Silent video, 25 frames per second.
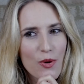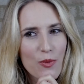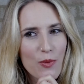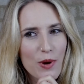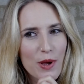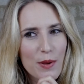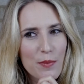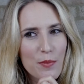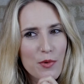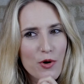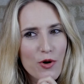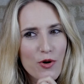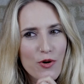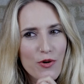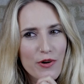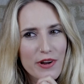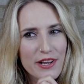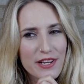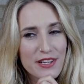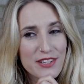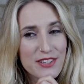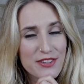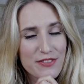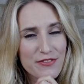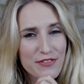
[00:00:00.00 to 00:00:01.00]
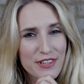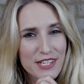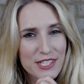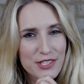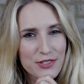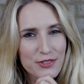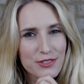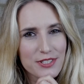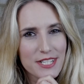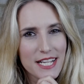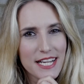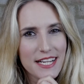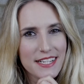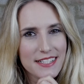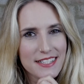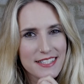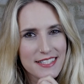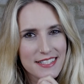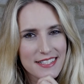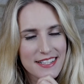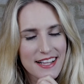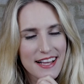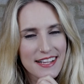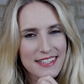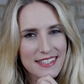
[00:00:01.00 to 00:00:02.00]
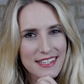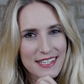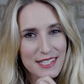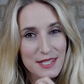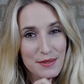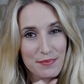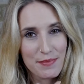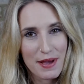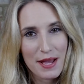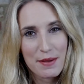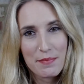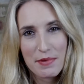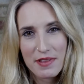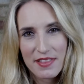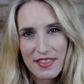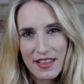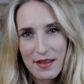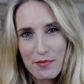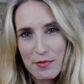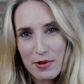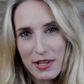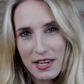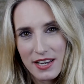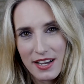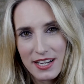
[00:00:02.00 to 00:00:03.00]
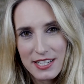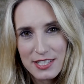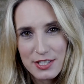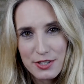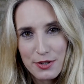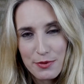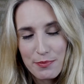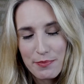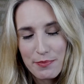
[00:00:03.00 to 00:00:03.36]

we're more into visuals and aesthetics maybe than we like to